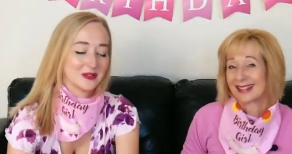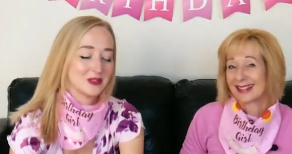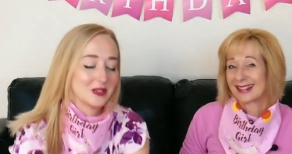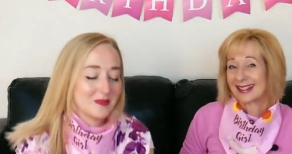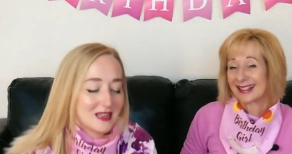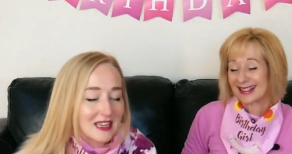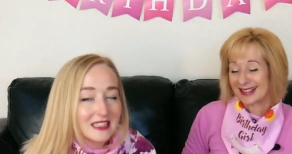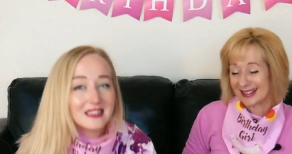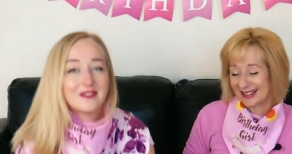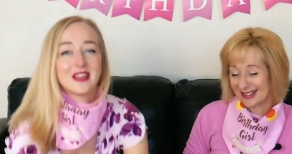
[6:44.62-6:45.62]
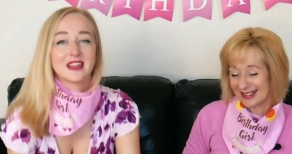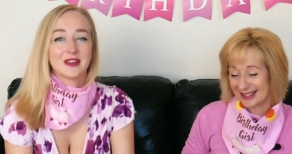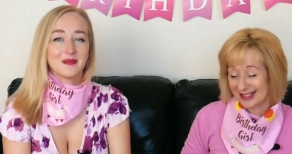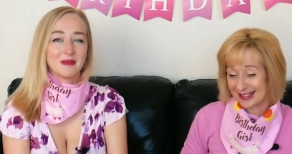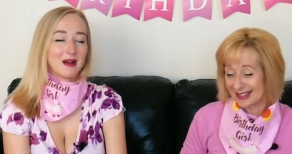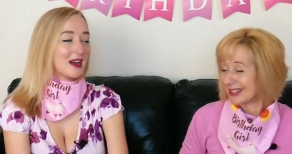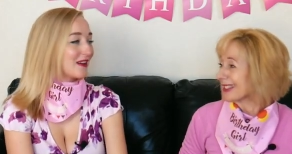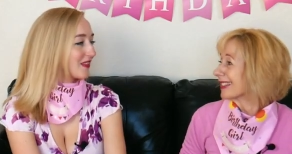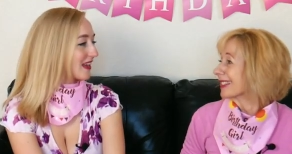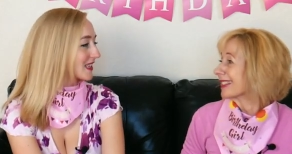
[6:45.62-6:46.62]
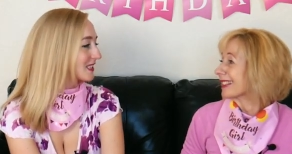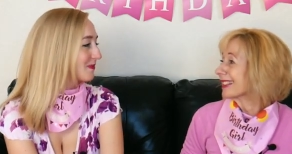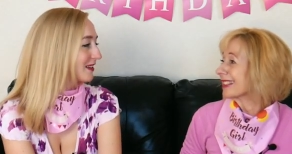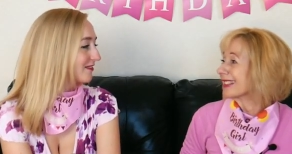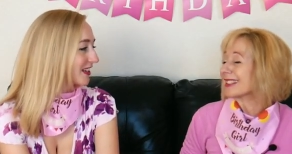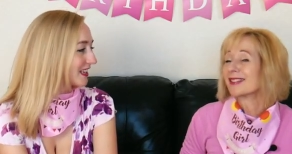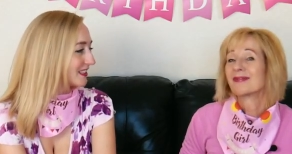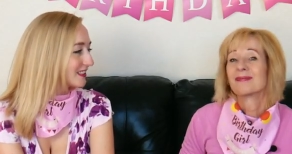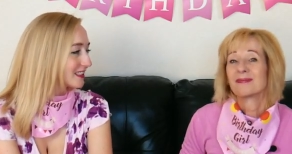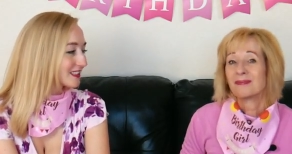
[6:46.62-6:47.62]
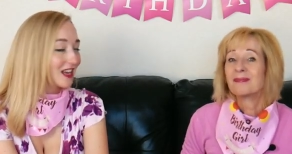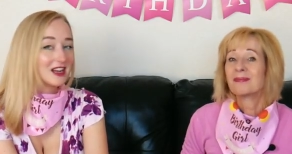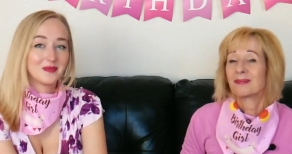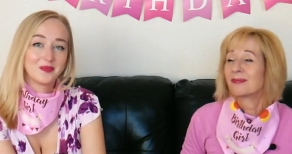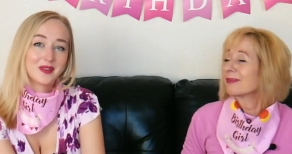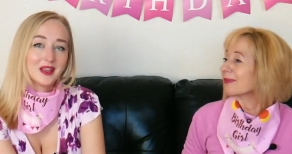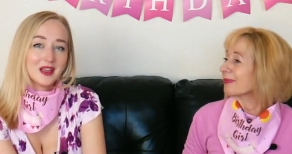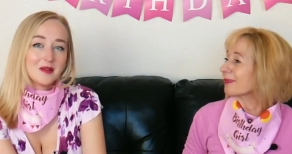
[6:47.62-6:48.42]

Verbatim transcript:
Speaker 1: thought it'd be nice if they could be part of that experience. Mm. Um,